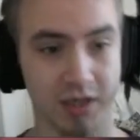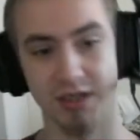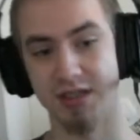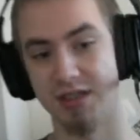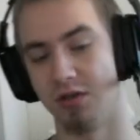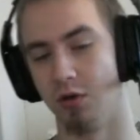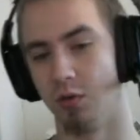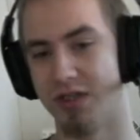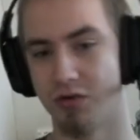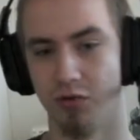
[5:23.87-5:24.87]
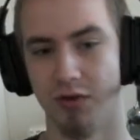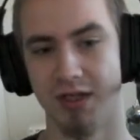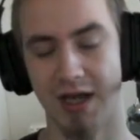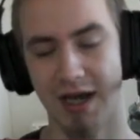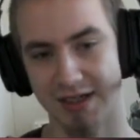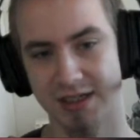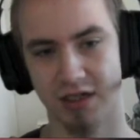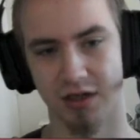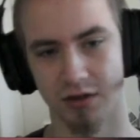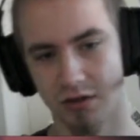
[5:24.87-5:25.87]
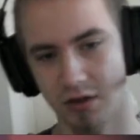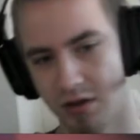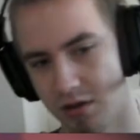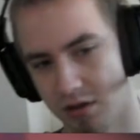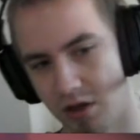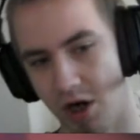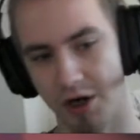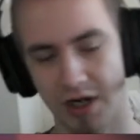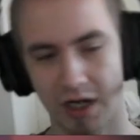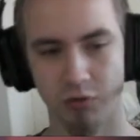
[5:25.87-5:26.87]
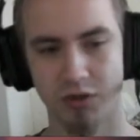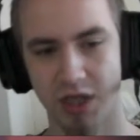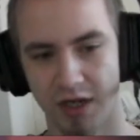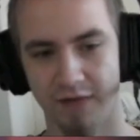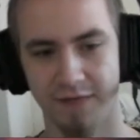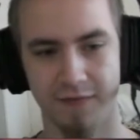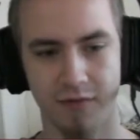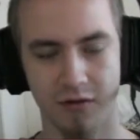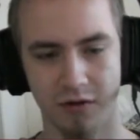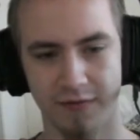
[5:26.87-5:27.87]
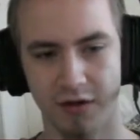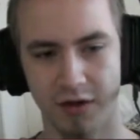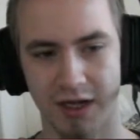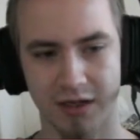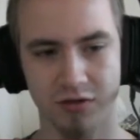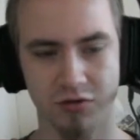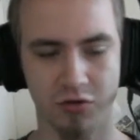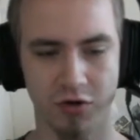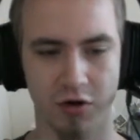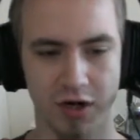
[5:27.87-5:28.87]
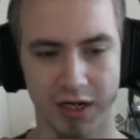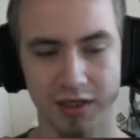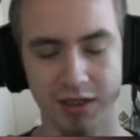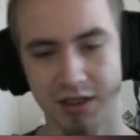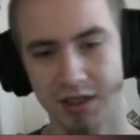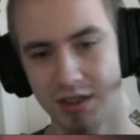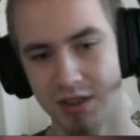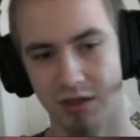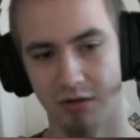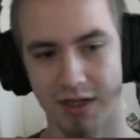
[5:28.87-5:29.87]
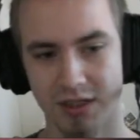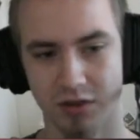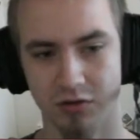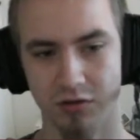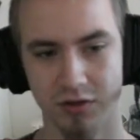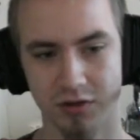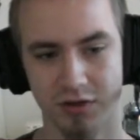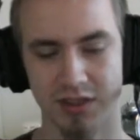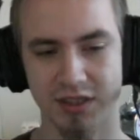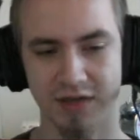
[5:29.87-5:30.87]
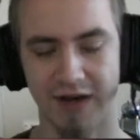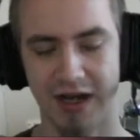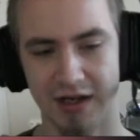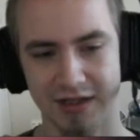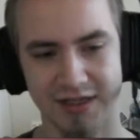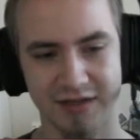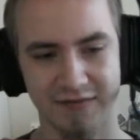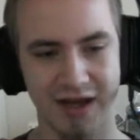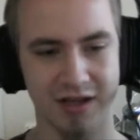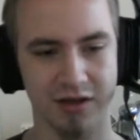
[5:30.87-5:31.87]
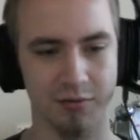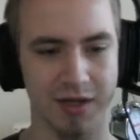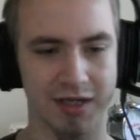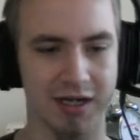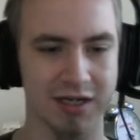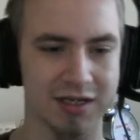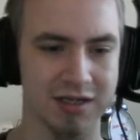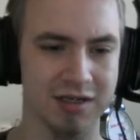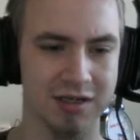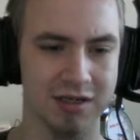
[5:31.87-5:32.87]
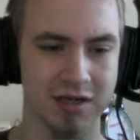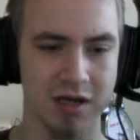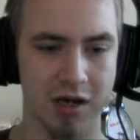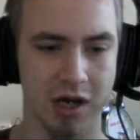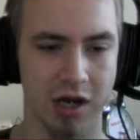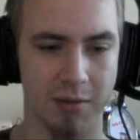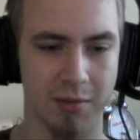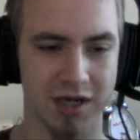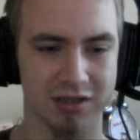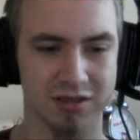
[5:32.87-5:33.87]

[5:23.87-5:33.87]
is always good. It adds a card outside of your deck to your deck, so that's good. It's a value mechanic, but